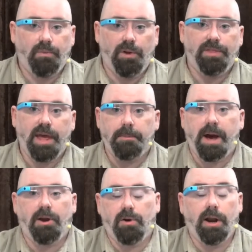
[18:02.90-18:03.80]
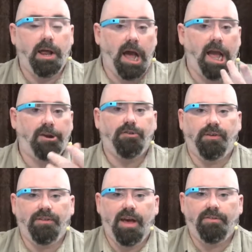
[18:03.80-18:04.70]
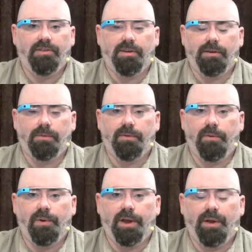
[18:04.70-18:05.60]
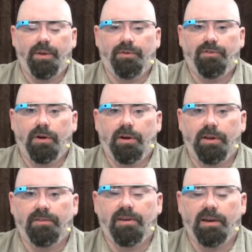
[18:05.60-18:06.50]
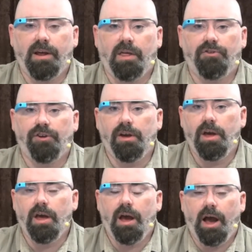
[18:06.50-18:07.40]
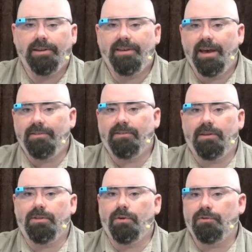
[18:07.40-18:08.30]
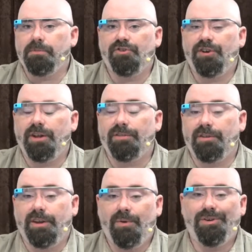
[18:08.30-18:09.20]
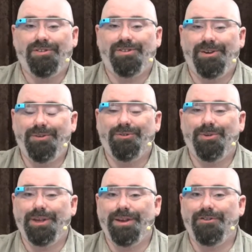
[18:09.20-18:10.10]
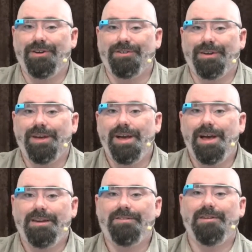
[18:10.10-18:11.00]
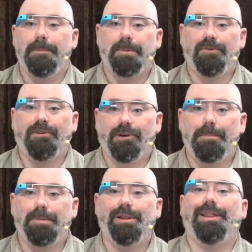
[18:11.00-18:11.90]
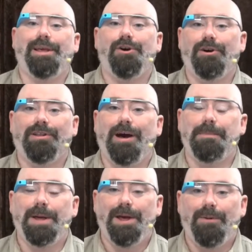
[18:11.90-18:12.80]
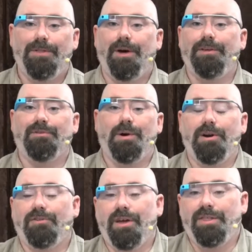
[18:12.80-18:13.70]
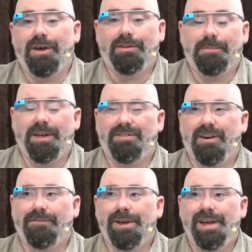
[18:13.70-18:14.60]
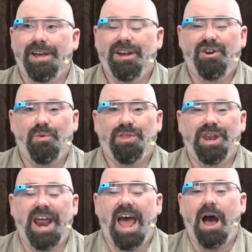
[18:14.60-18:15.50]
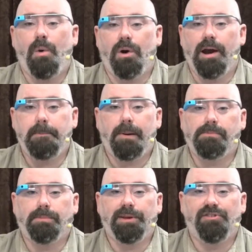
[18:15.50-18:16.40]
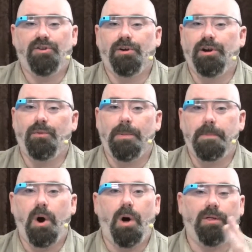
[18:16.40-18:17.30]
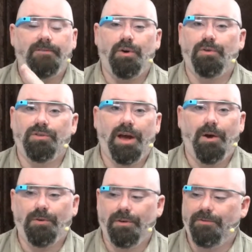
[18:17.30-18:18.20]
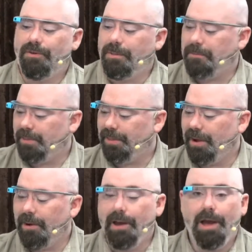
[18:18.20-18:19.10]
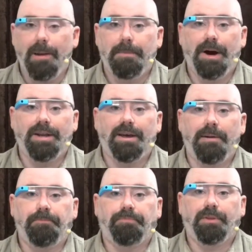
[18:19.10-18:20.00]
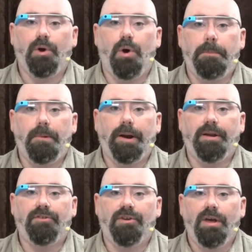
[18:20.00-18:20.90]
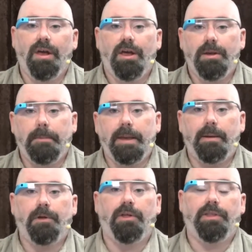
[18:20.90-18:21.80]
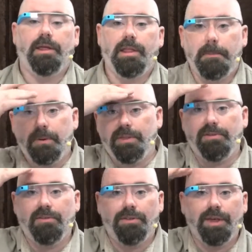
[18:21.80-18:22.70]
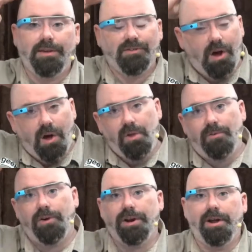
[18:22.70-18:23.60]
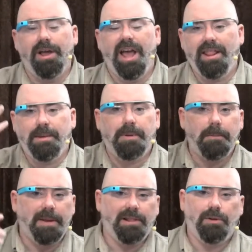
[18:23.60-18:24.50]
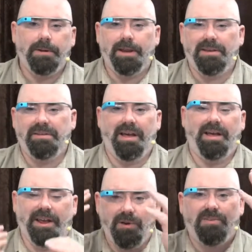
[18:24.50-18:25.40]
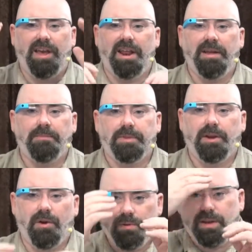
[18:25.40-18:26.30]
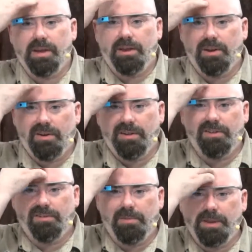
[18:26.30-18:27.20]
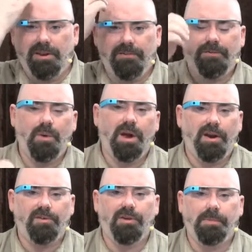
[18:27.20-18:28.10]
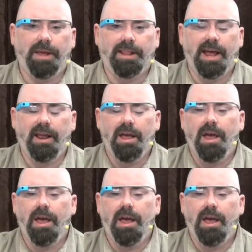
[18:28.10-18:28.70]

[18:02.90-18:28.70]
would then monitor. I actually tested when I started in technology. I tested those machines, and it was really interesting to see a person completely hooked up with all these wires. And I thought to myself, within an hour, I'd probably turn and rip all of those out from there. But the whole point is, you'll be able. They put these little things all over you, and they might be a little bit irritating. Something on your forehead or something like that.